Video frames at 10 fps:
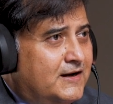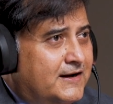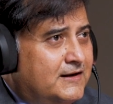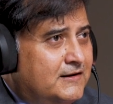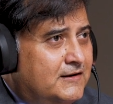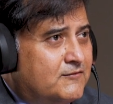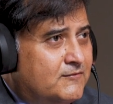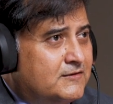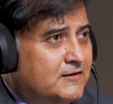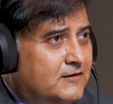high net
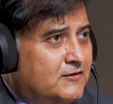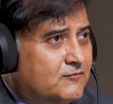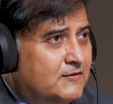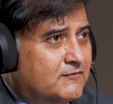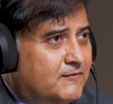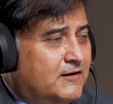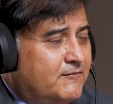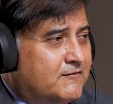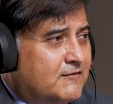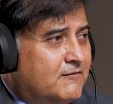worth individuals while
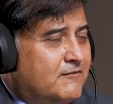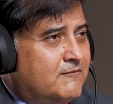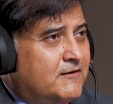we travel,